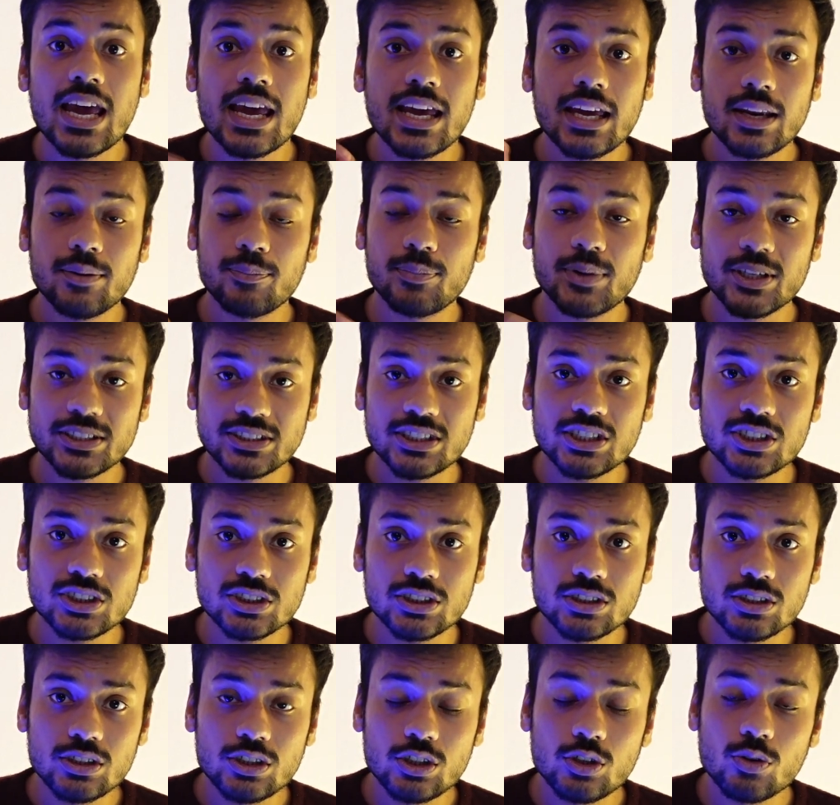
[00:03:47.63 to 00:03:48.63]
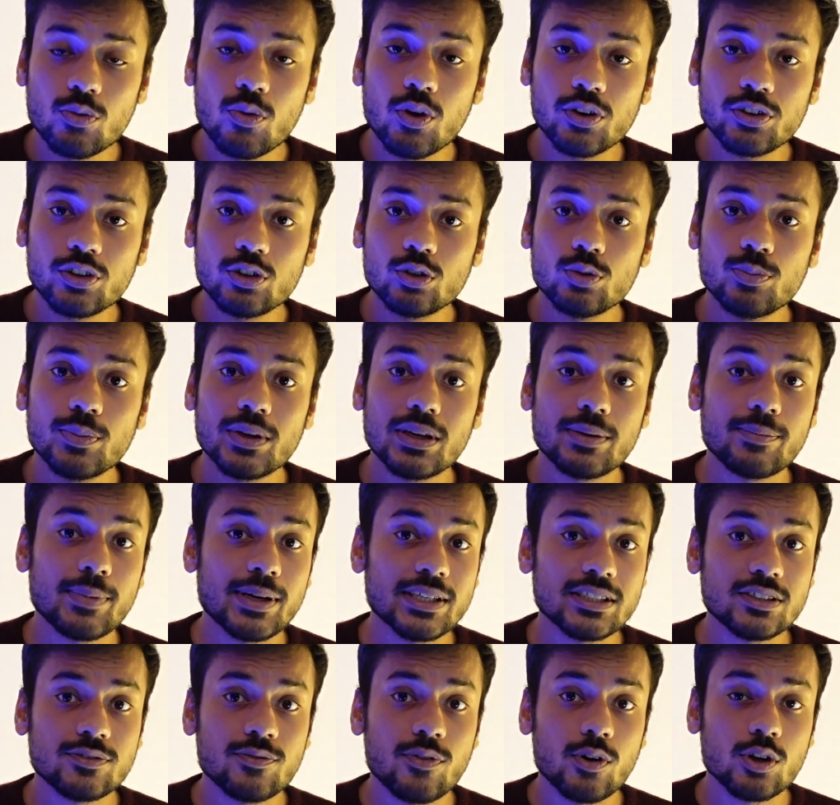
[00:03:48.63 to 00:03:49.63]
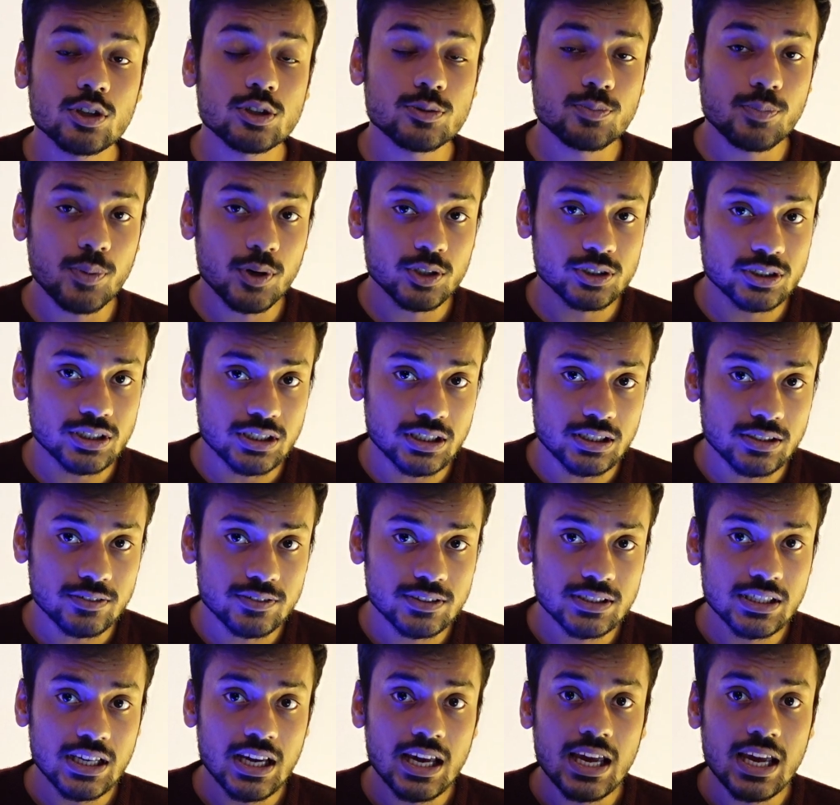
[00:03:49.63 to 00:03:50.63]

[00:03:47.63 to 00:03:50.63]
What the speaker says: In precision, you wanted to minimize false positives.